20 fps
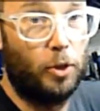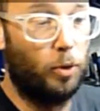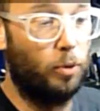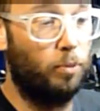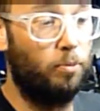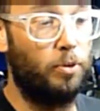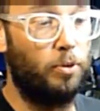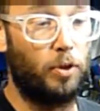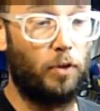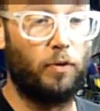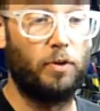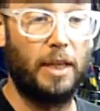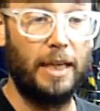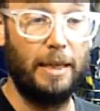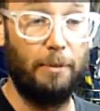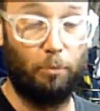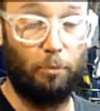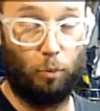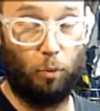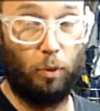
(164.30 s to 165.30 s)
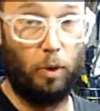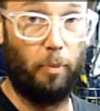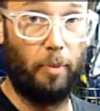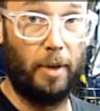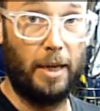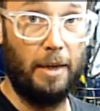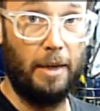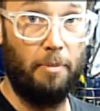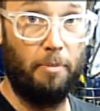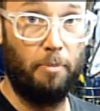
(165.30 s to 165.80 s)
tool, because obviously we'll
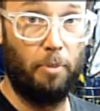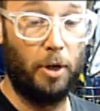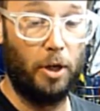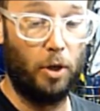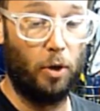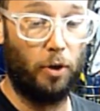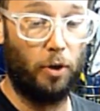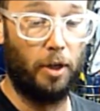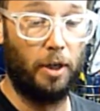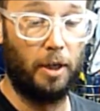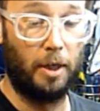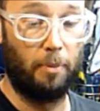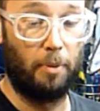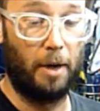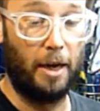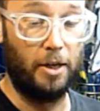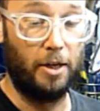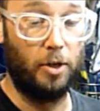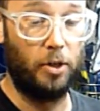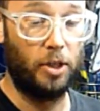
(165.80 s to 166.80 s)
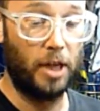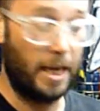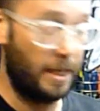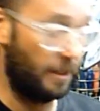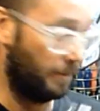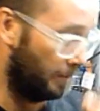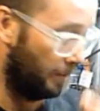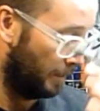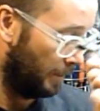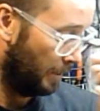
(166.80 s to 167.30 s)
be putting on a brand new
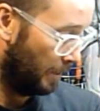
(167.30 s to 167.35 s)
chain.